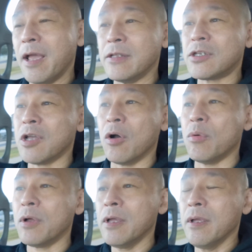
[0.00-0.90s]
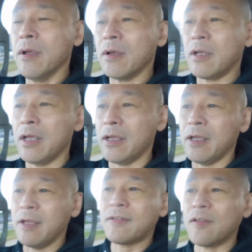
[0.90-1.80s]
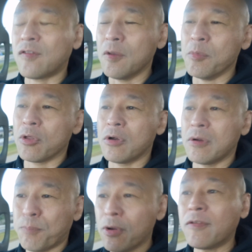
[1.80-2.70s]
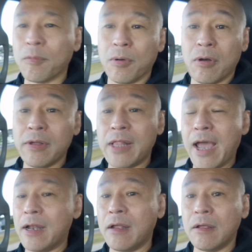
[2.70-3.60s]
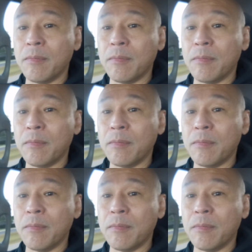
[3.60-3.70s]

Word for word: And so it's a similar principle in that